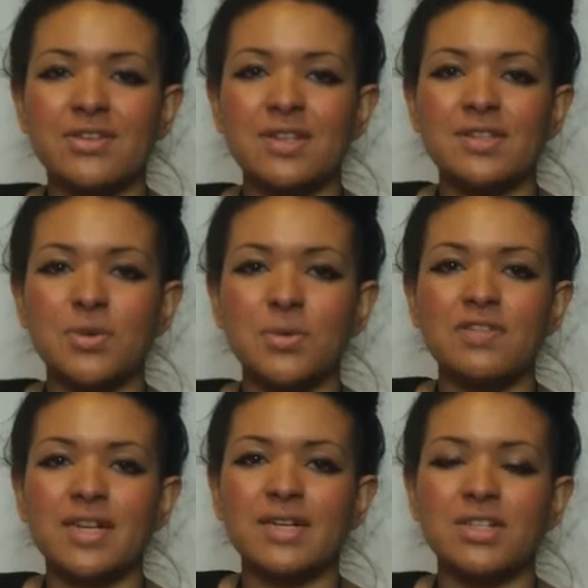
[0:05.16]
here in the School of
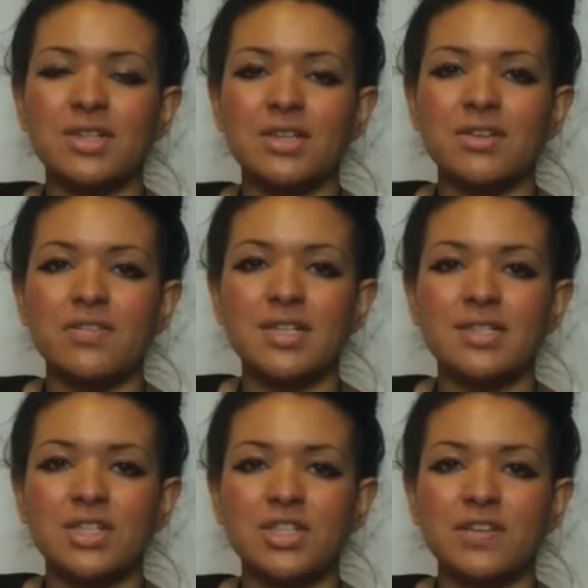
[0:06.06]
English at the
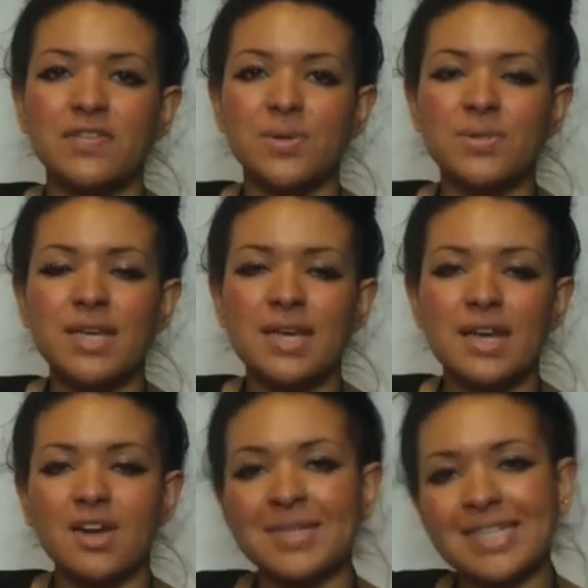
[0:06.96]
University of Sheffield,
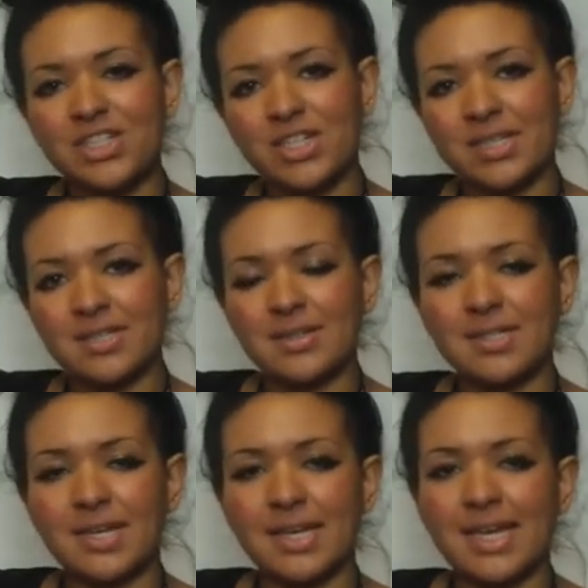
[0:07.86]
and I'm a teaching
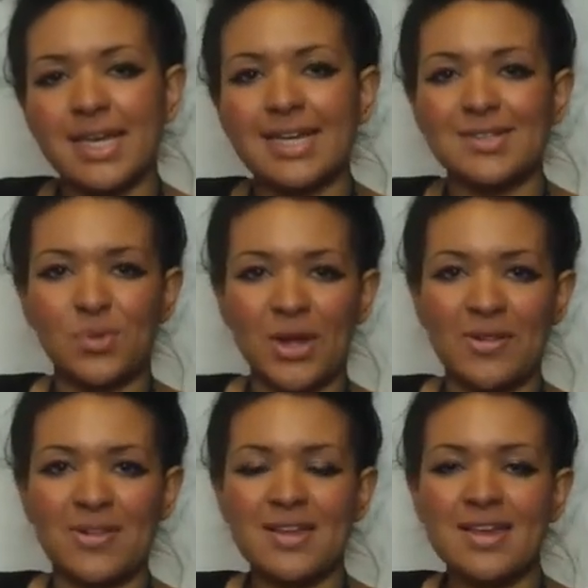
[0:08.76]
associate here as well.